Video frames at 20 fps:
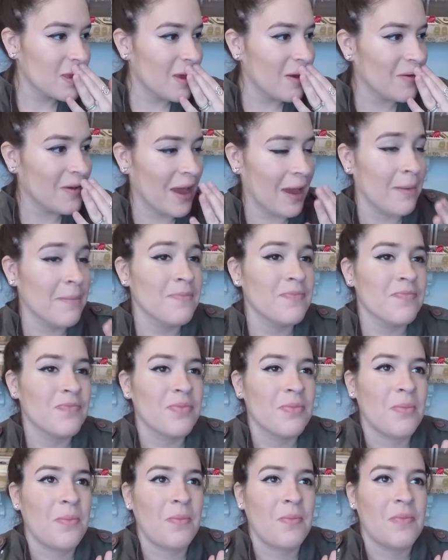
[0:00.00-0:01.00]
Okay.
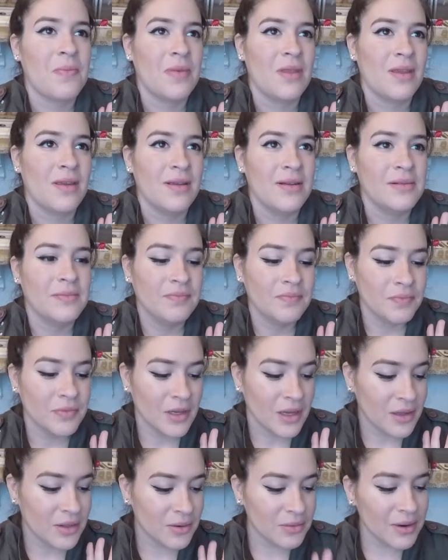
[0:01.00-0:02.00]

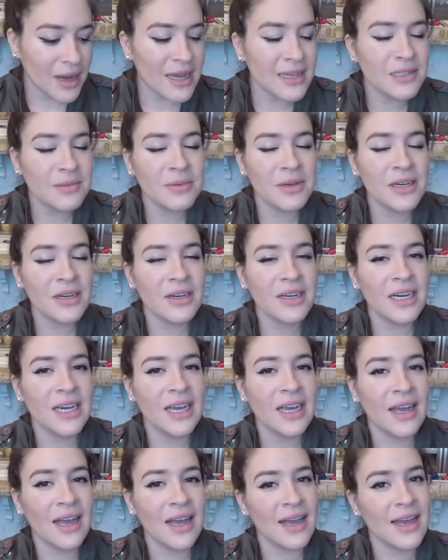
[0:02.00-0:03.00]
The
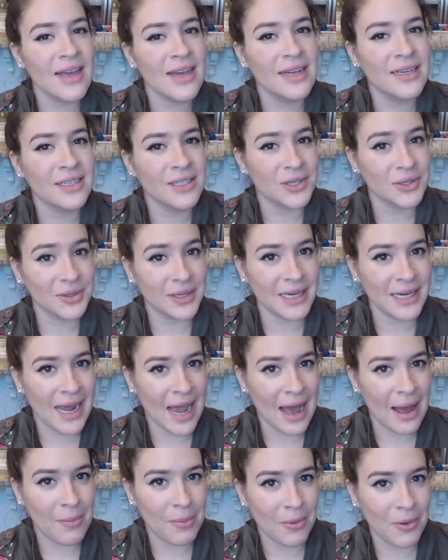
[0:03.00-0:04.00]
raspberry and the green
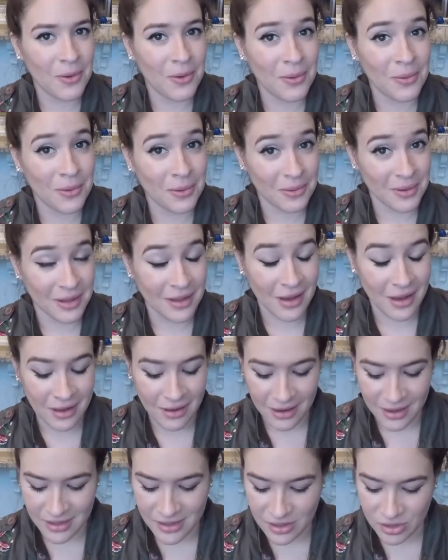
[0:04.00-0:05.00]
apple were really
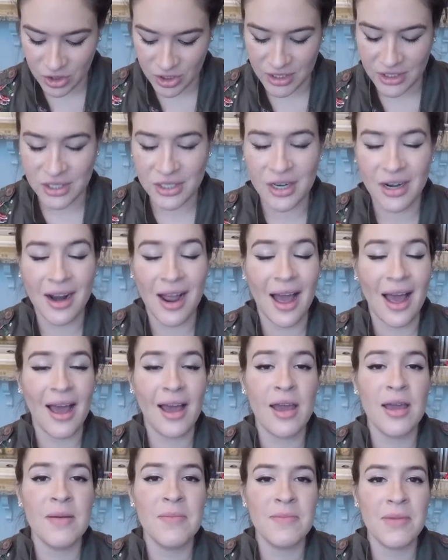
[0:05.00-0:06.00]
good. The ginger,
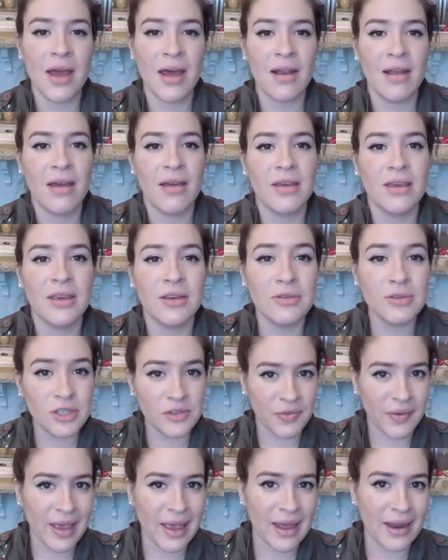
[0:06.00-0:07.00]
I'm not a huge
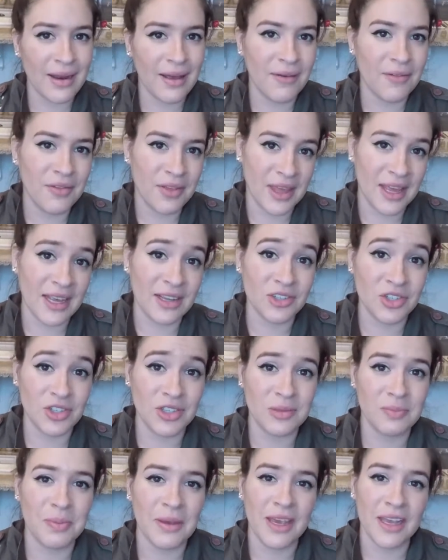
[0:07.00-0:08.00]
fan of things
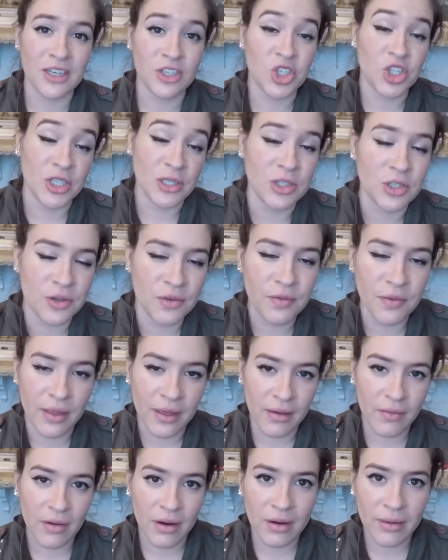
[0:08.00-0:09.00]
just being ginger
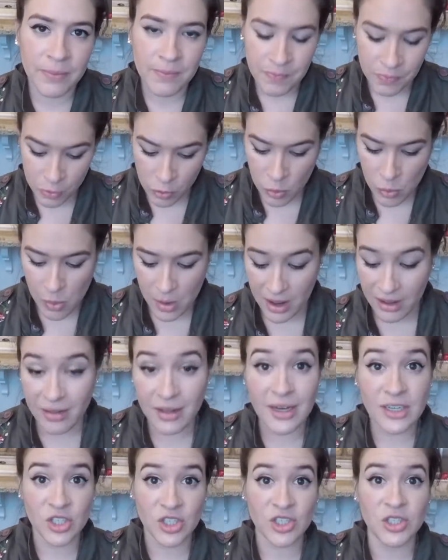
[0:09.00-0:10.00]
flavored. I
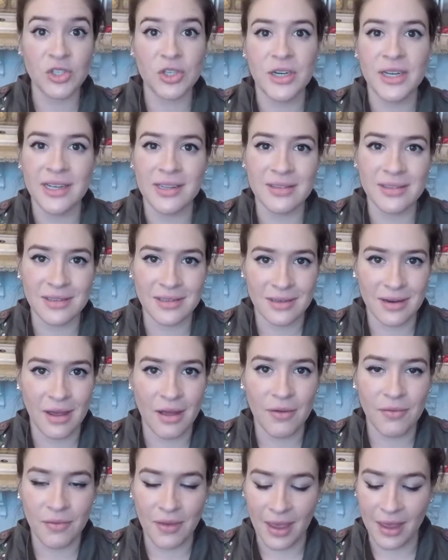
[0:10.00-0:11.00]
like ginger in
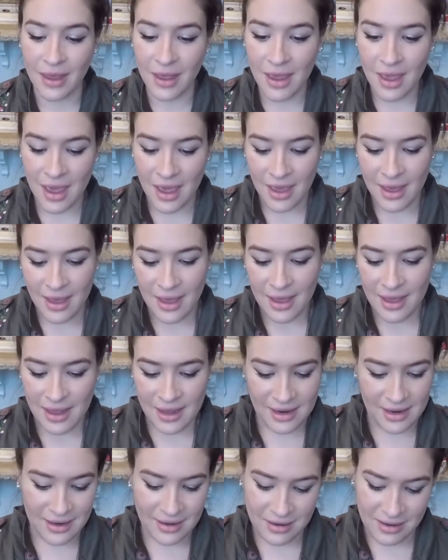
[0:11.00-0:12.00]
stuff, like
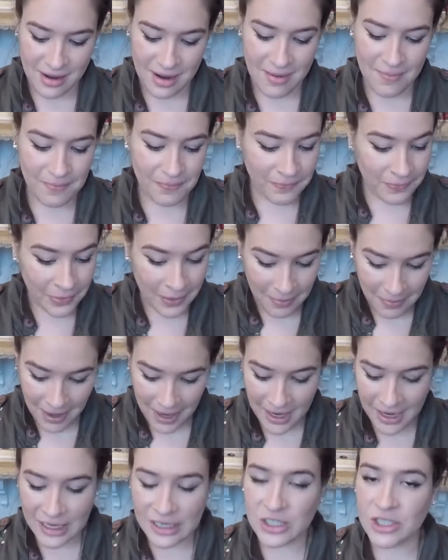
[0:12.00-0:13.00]
in my
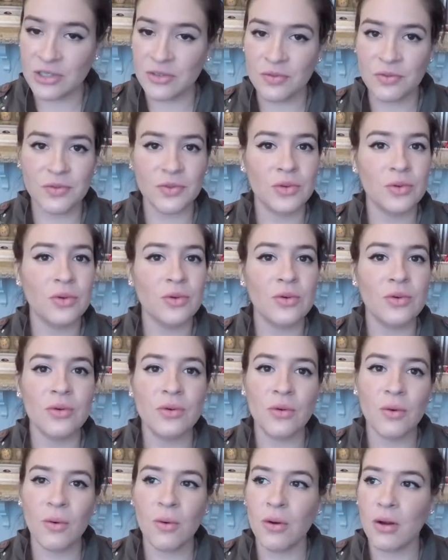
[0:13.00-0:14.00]
Asian
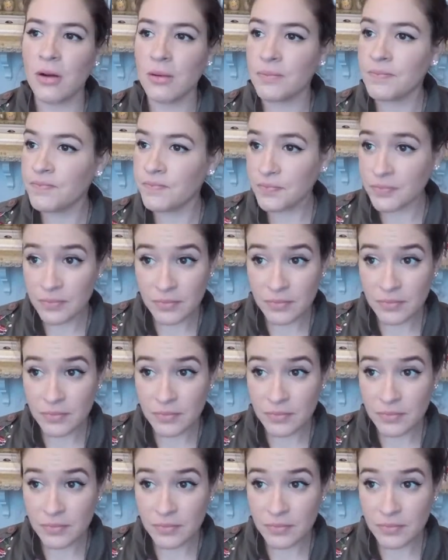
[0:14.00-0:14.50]
food or